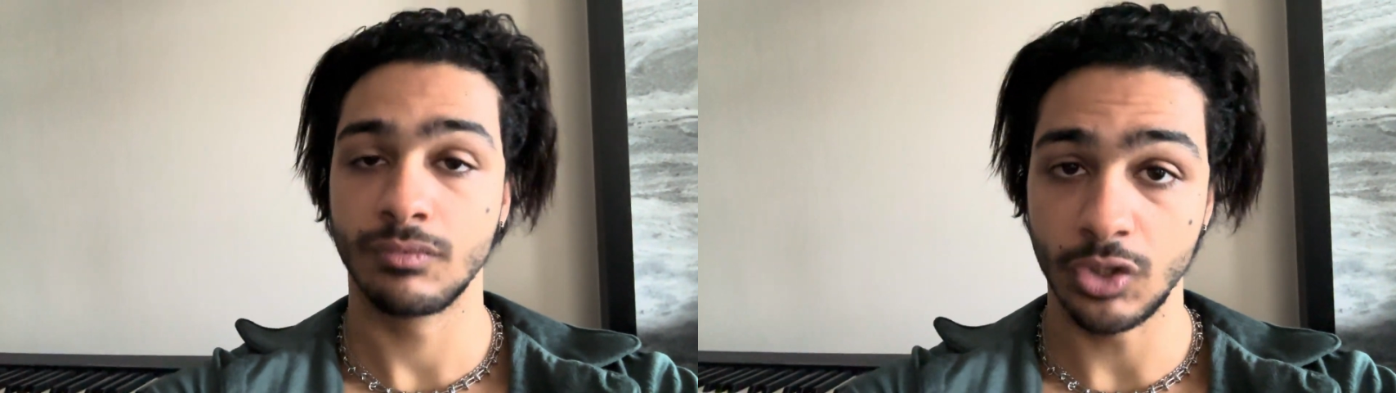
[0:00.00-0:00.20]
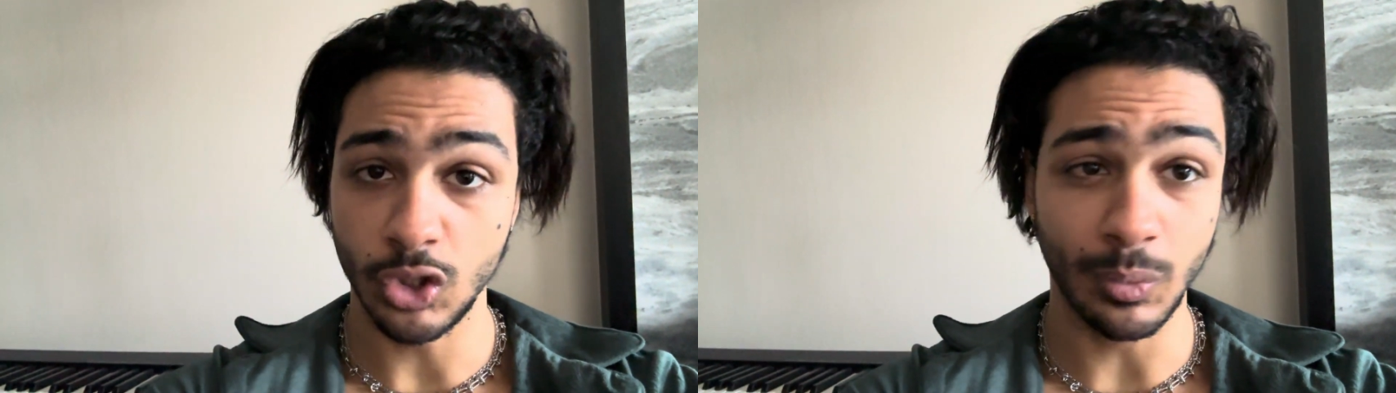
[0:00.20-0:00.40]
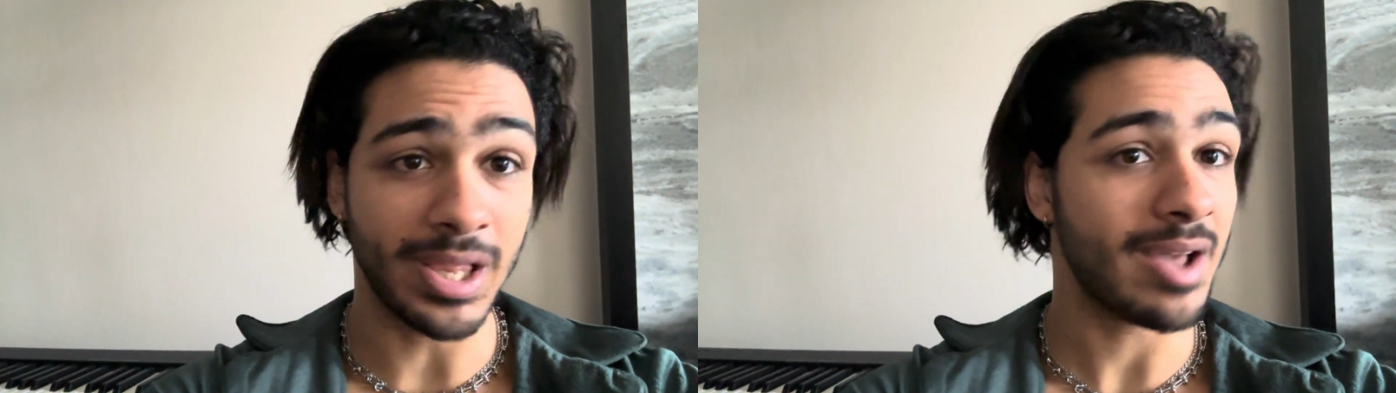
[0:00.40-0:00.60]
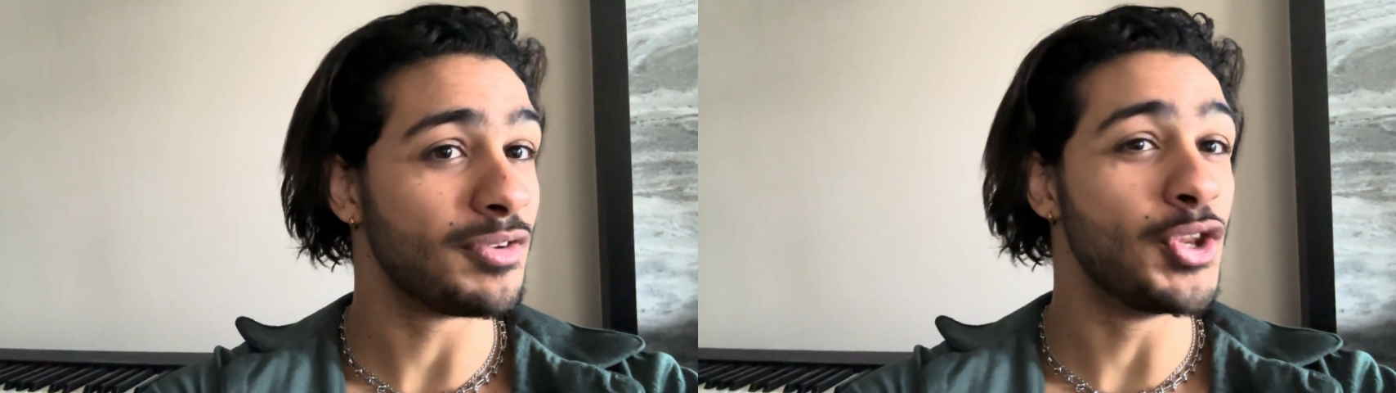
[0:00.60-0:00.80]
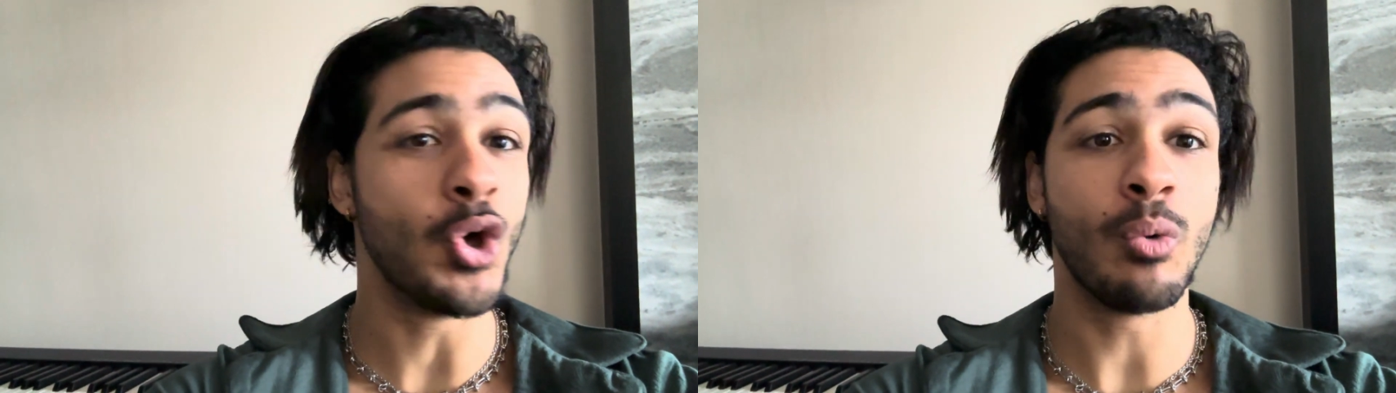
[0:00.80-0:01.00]
you will have
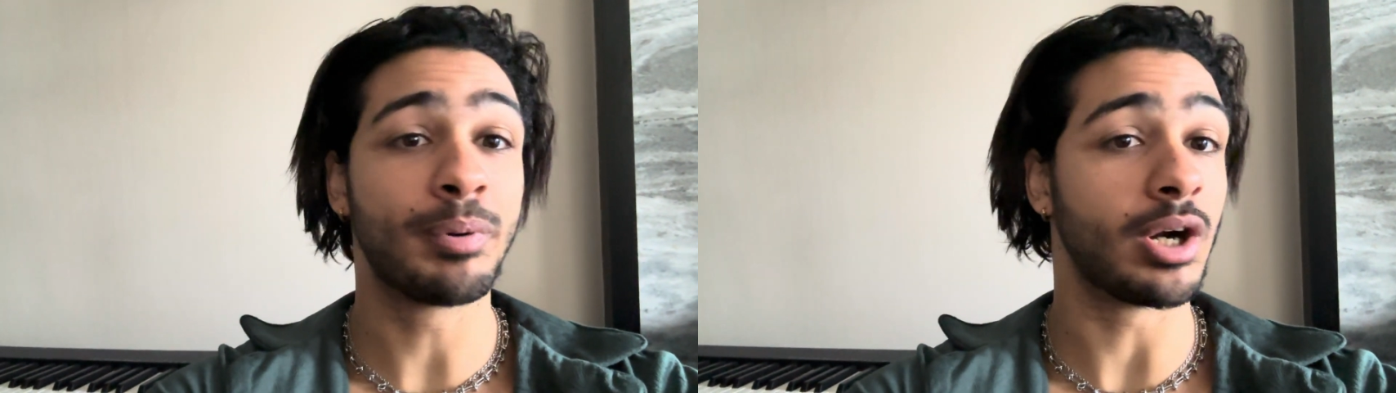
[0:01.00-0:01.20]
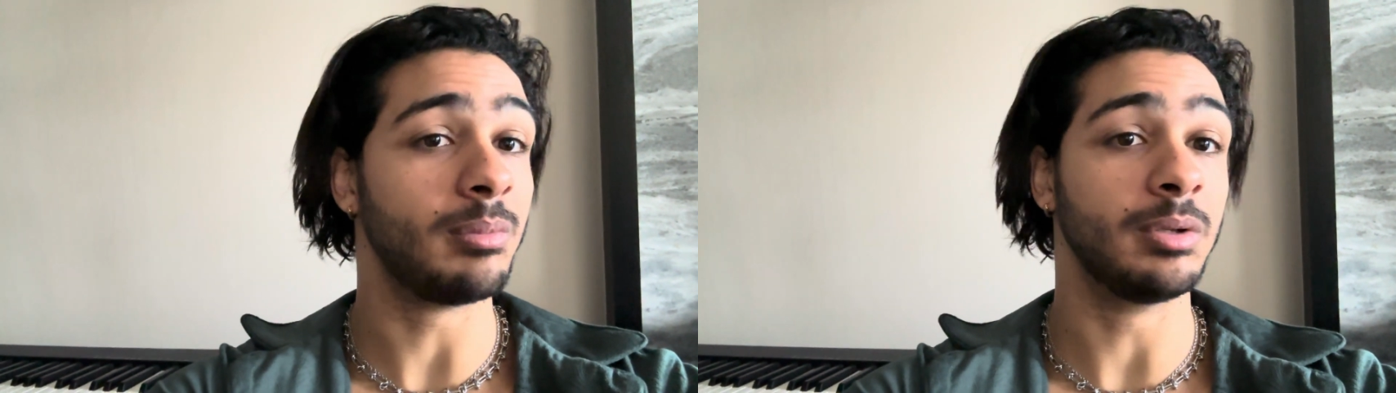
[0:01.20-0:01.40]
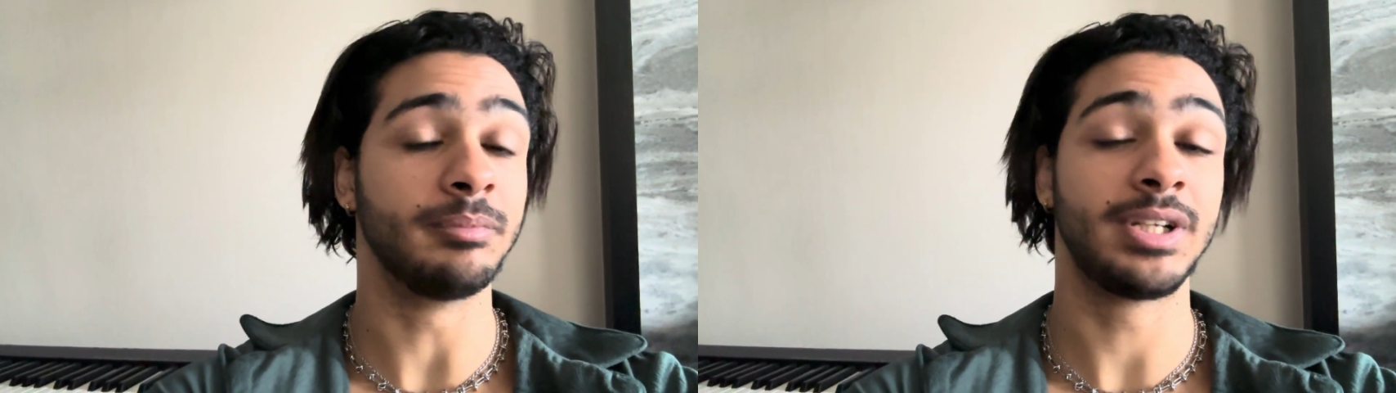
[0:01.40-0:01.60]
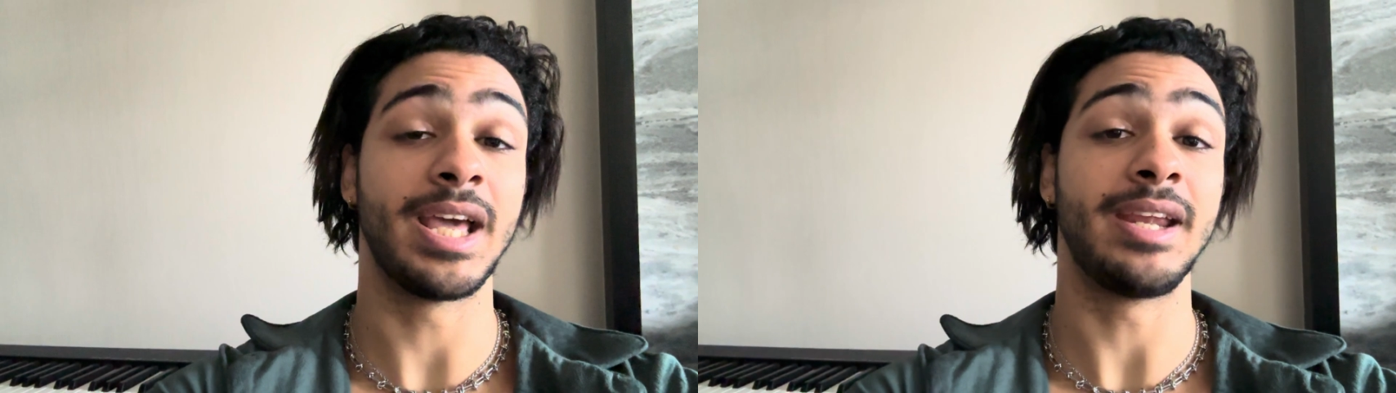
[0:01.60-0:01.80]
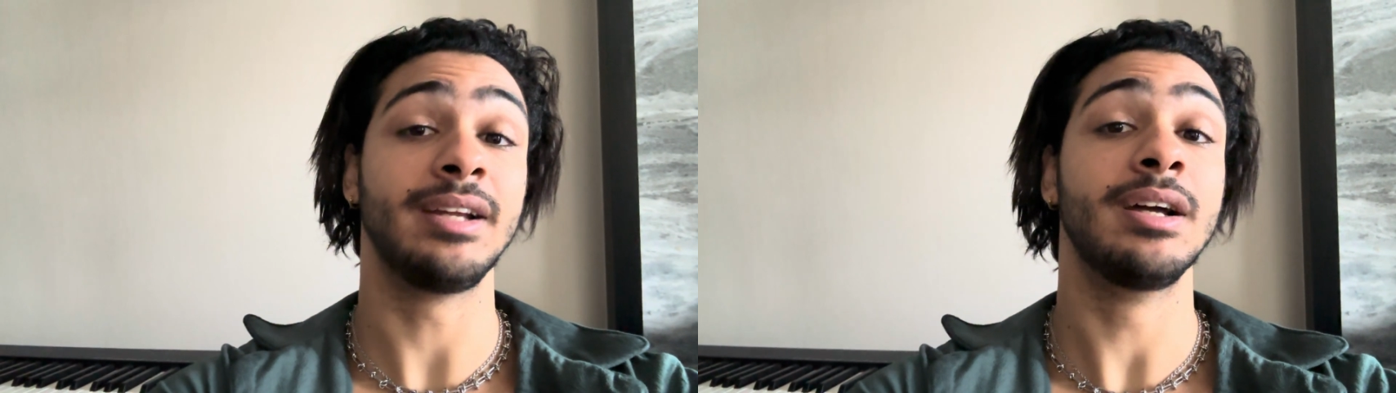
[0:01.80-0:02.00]
no problem
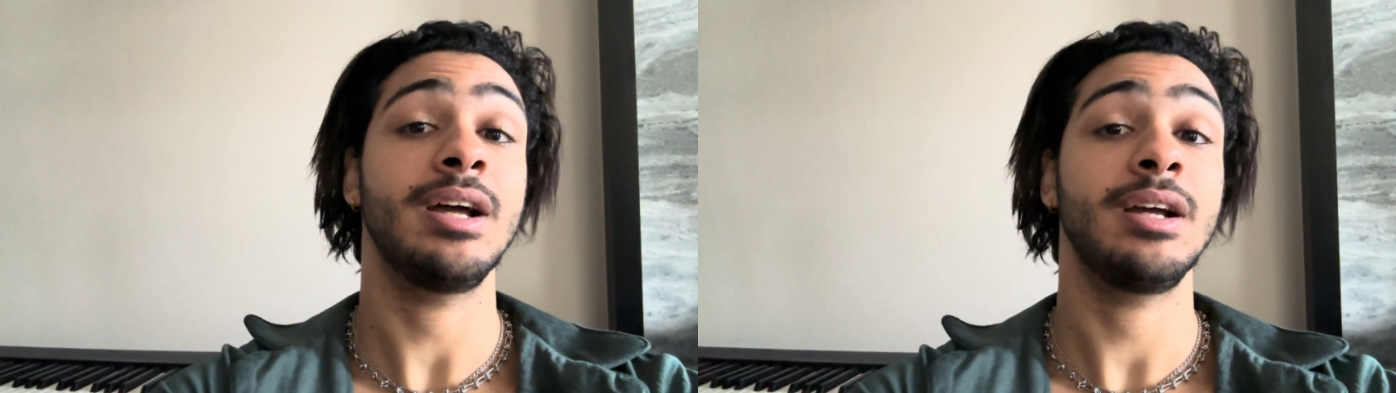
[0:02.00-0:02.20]
getting